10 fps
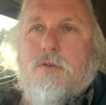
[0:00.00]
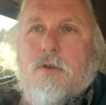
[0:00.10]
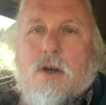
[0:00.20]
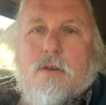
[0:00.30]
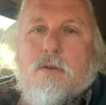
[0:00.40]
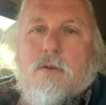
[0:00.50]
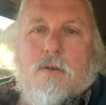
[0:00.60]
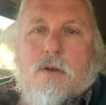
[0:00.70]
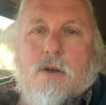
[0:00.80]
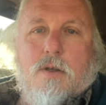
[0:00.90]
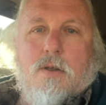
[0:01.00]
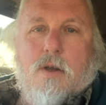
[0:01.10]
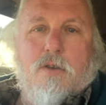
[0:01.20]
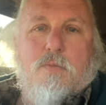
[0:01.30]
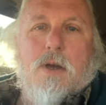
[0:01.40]
is not
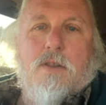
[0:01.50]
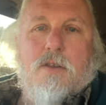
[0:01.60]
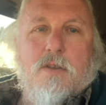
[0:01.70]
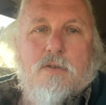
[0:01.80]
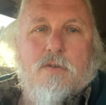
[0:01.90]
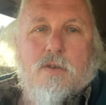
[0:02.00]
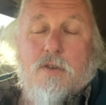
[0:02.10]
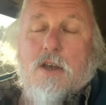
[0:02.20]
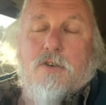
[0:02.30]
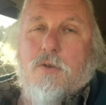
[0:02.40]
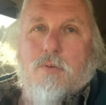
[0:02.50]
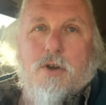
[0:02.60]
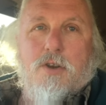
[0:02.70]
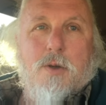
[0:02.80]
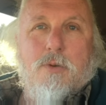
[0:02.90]
unexpected. It's, it's, it's actually it's
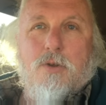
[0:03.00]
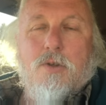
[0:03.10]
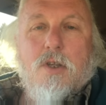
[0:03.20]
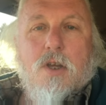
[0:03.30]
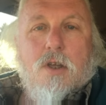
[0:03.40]
pretty typical.